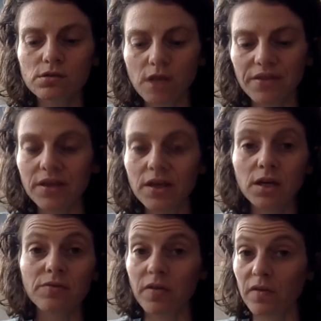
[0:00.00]
I think it
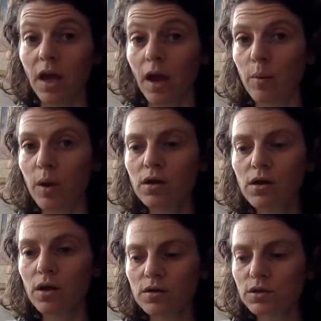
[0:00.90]
can run the gamut.
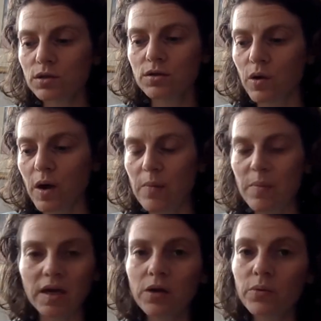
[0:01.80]
So at
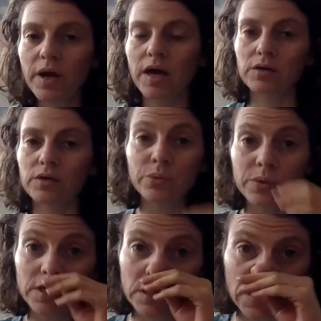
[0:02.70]
McGill, we had a
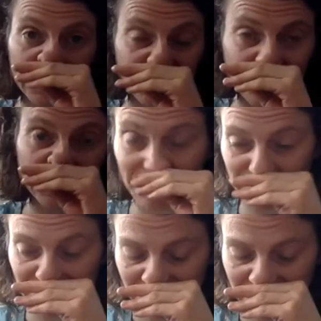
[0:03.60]
really cool
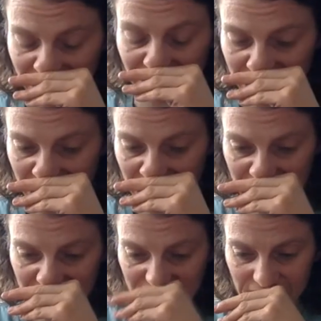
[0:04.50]
program
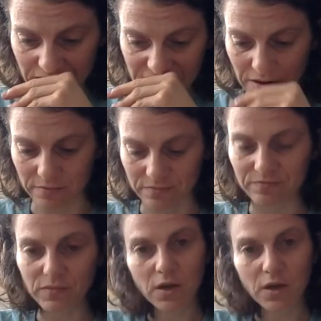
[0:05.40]
um,